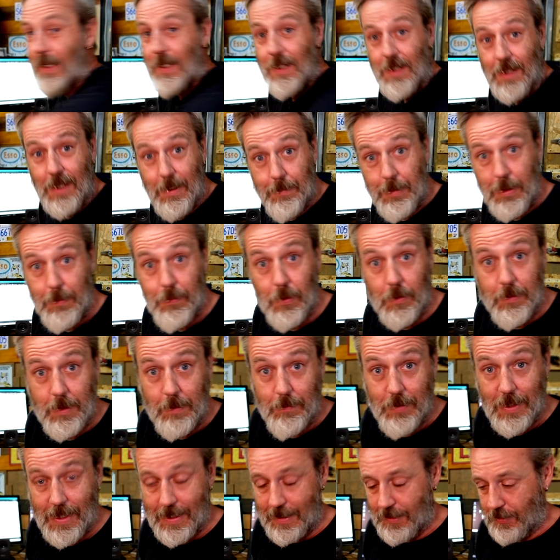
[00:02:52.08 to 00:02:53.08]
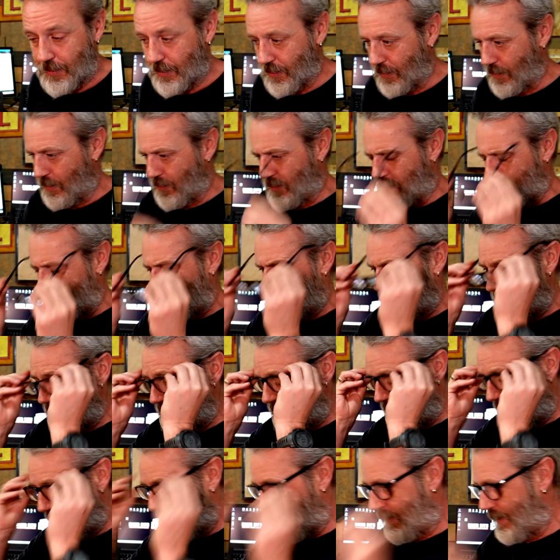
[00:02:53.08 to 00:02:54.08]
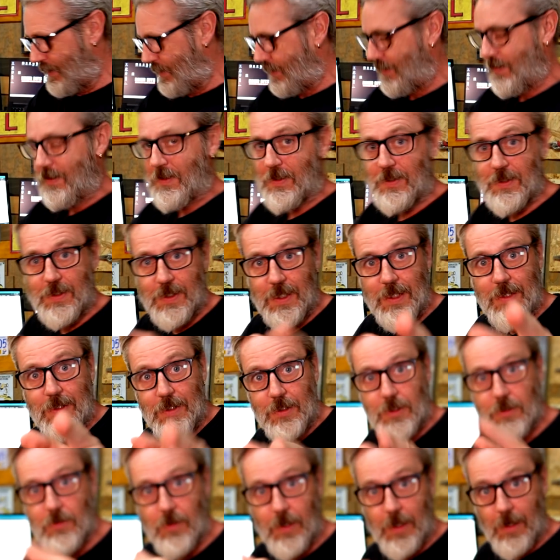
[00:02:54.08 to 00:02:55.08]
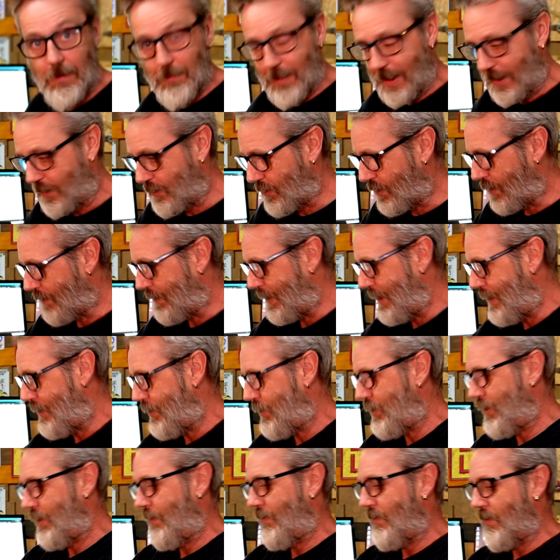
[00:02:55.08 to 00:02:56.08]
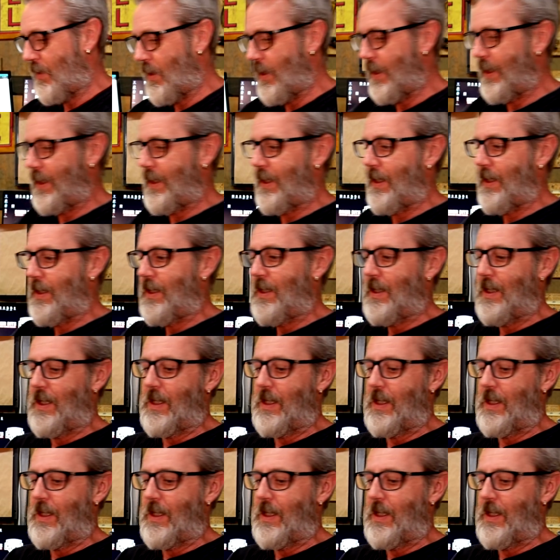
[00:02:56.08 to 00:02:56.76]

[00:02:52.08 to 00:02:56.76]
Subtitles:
Let me put my bloody short lookers on so I can see the screen and make sure I'm getting shit right here.